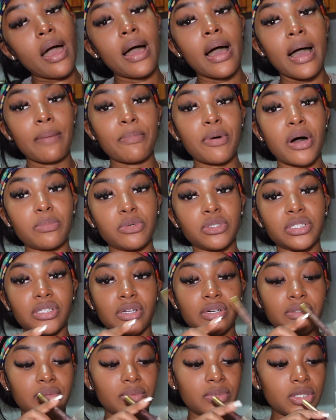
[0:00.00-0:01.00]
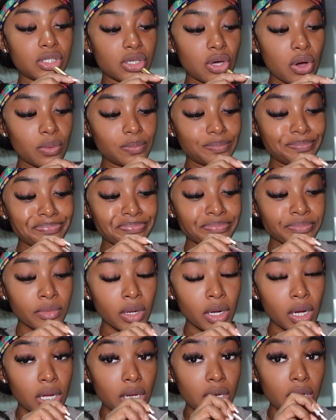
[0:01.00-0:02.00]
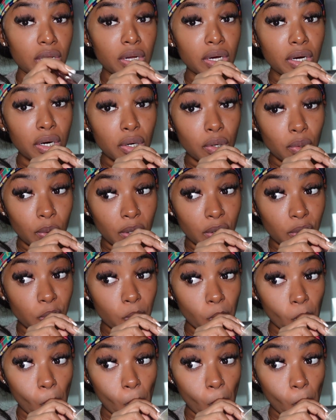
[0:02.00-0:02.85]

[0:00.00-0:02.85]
I'm almost done. So now